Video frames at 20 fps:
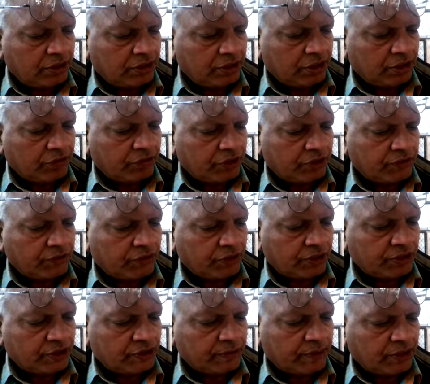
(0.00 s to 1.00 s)
request for
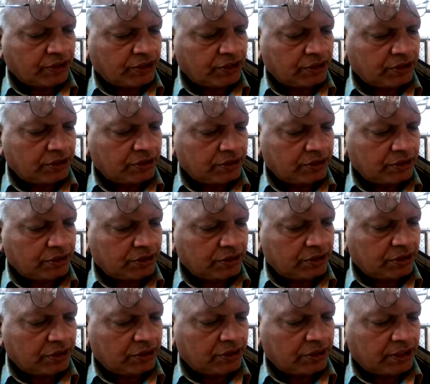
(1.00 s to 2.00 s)
inspection,
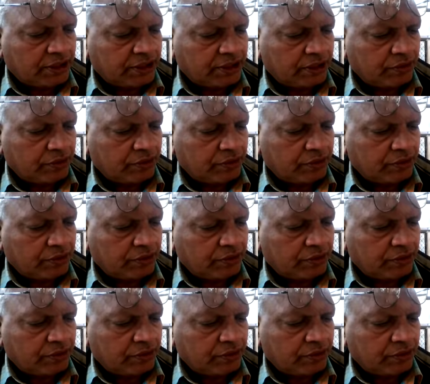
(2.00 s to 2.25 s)
test